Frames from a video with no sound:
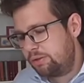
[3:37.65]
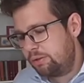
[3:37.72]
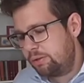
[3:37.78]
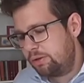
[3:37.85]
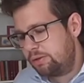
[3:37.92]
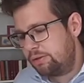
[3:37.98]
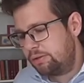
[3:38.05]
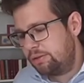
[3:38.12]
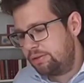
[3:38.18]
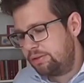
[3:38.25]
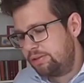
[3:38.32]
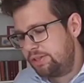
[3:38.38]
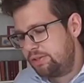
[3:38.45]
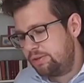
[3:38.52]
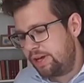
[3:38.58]
or
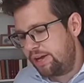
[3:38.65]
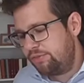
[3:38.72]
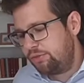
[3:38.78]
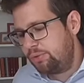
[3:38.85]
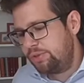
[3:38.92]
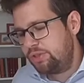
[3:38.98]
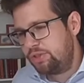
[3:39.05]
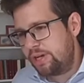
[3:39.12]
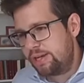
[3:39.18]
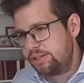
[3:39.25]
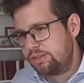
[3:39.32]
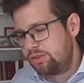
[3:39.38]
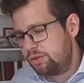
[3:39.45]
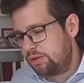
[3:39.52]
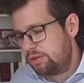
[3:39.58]
did you have to
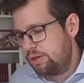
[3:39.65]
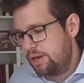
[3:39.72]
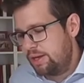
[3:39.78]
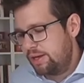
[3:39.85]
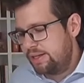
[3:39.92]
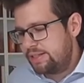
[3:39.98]
adjust your